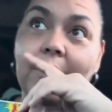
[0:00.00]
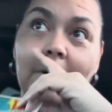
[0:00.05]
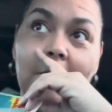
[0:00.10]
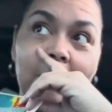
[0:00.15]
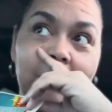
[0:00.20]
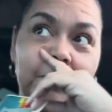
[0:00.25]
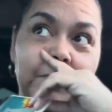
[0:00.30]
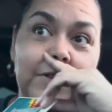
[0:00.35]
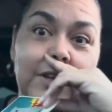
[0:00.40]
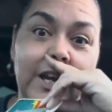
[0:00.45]

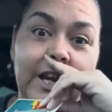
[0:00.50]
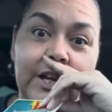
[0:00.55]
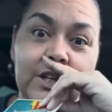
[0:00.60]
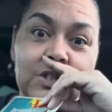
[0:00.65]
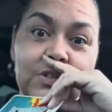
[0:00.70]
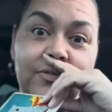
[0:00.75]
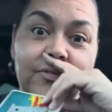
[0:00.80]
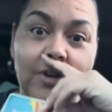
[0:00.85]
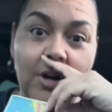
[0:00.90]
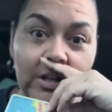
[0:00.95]
of
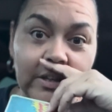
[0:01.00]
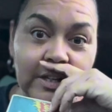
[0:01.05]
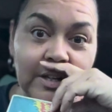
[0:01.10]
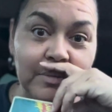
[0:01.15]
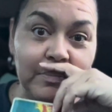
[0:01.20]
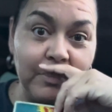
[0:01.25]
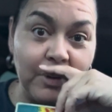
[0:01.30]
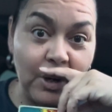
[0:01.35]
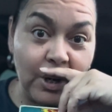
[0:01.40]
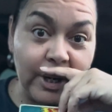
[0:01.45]
things falling
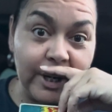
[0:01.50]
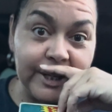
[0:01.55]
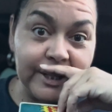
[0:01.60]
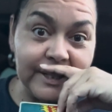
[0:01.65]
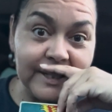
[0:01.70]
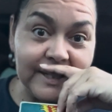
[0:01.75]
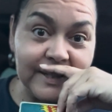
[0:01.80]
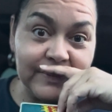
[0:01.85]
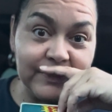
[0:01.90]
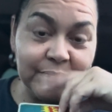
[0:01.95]
apart
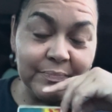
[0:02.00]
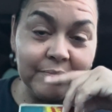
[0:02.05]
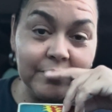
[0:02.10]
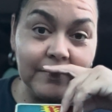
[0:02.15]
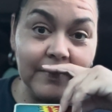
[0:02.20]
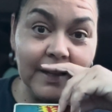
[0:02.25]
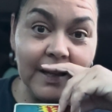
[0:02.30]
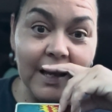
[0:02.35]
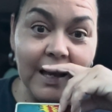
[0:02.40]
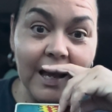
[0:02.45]

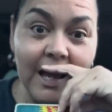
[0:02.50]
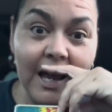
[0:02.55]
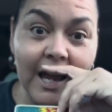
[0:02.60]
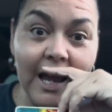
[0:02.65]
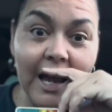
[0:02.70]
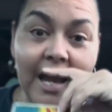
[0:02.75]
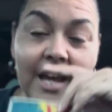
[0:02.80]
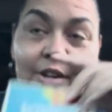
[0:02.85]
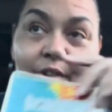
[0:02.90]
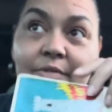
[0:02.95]

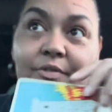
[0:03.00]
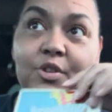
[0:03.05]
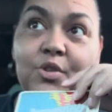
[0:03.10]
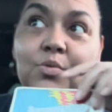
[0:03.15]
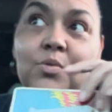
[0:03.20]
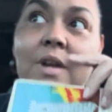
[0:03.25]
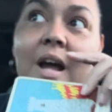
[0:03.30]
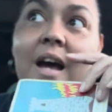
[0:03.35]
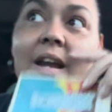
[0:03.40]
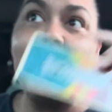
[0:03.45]
and of
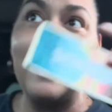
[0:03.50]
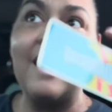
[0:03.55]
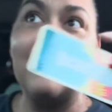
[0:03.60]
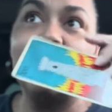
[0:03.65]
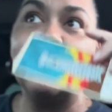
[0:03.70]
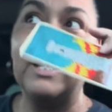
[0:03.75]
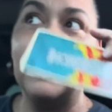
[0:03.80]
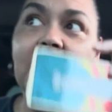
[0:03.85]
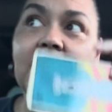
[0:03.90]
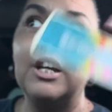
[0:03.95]
you not
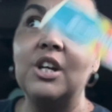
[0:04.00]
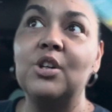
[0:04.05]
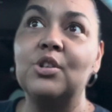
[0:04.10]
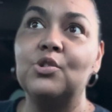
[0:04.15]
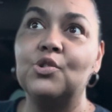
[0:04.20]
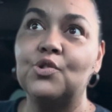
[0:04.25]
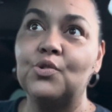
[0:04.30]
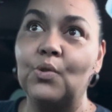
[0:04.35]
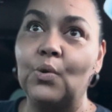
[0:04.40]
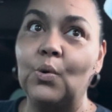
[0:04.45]
having any
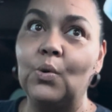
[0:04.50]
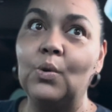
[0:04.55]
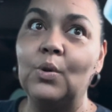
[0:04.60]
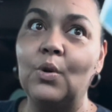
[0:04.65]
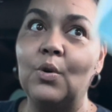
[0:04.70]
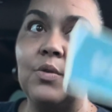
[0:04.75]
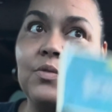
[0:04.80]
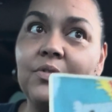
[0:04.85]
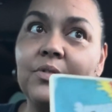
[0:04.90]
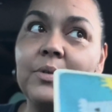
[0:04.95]
control
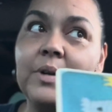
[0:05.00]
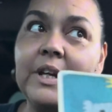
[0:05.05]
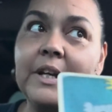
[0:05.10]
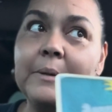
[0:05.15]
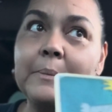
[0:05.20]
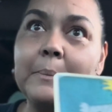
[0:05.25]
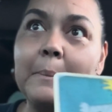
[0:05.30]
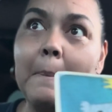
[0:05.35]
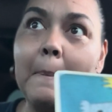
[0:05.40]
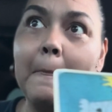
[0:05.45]
over
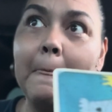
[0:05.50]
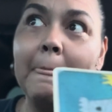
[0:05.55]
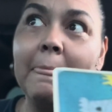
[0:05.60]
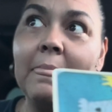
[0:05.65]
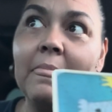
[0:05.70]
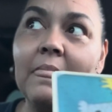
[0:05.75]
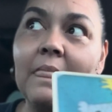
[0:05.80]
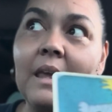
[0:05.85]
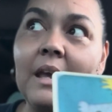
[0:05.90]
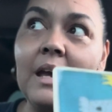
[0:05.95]
it,
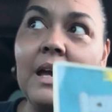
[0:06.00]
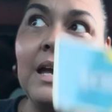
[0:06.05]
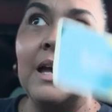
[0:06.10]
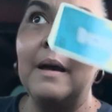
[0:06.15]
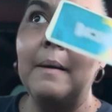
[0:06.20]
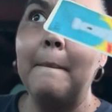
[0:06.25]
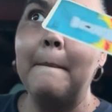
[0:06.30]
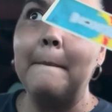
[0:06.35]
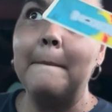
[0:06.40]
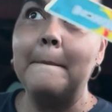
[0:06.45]

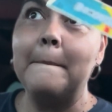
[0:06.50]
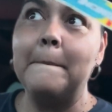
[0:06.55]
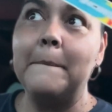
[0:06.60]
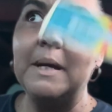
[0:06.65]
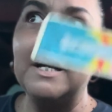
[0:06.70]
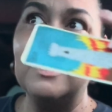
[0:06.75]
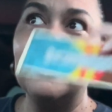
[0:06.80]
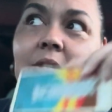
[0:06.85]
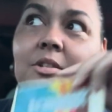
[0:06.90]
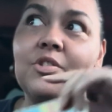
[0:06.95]

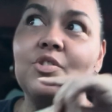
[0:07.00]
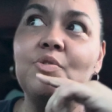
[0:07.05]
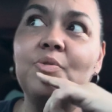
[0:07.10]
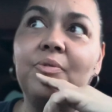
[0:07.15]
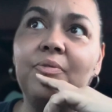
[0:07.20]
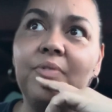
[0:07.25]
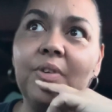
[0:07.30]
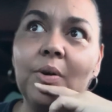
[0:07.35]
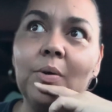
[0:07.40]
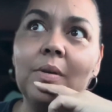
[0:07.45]
because you
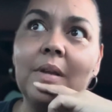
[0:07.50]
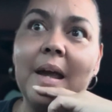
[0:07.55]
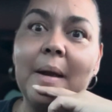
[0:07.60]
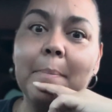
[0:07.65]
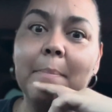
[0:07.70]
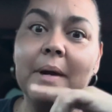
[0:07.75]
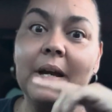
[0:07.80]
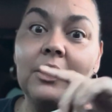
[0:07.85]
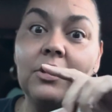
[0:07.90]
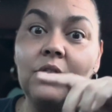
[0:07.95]
feel
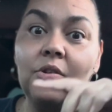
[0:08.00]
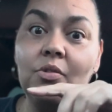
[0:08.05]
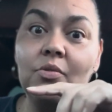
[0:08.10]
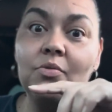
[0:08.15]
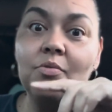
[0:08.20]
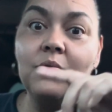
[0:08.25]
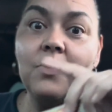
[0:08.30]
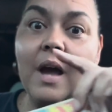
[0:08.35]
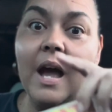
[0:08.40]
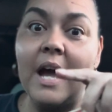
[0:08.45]
like by
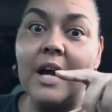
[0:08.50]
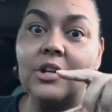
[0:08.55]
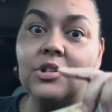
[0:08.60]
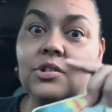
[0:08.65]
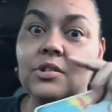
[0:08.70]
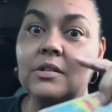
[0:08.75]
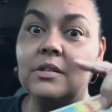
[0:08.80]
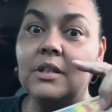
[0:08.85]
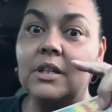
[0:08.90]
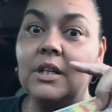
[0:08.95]
you
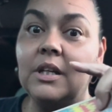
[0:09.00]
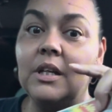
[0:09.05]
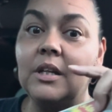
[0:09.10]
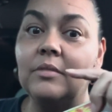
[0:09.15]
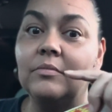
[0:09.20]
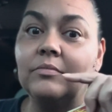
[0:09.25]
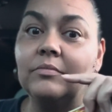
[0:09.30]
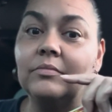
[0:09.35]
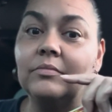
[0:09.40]
actually